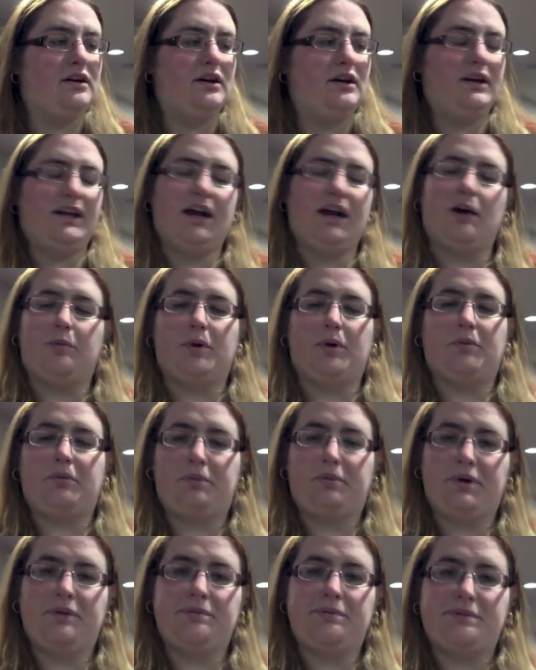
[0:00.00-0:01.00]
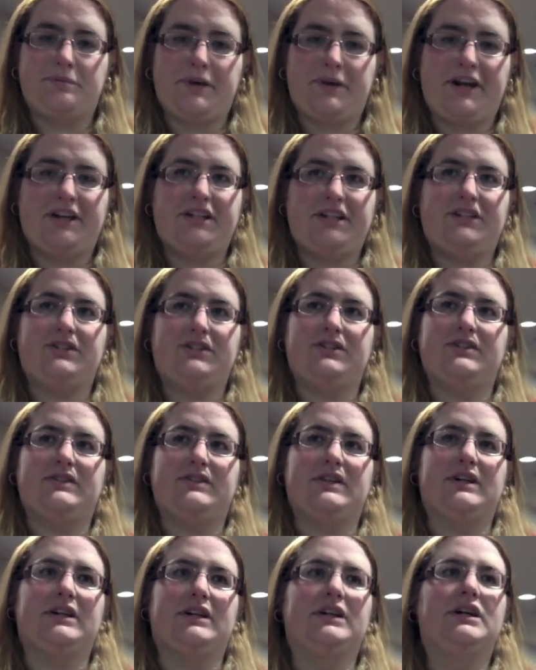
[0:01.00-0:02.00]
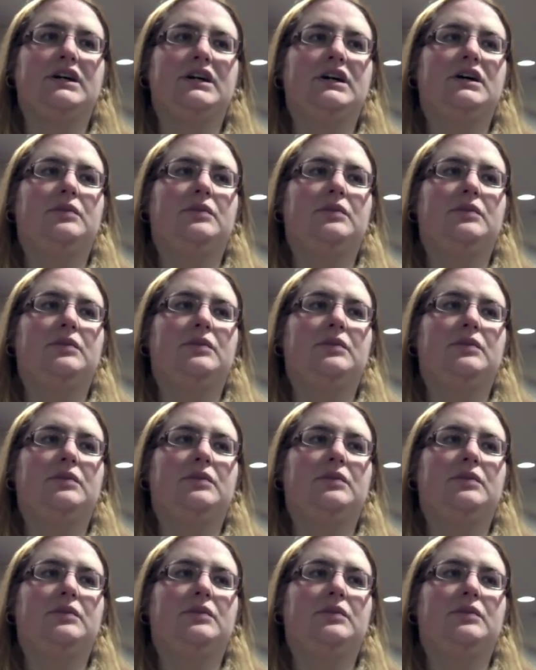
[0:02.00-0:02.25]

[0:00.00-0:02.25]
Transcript: Yeah, I'll probably put up some annotations there.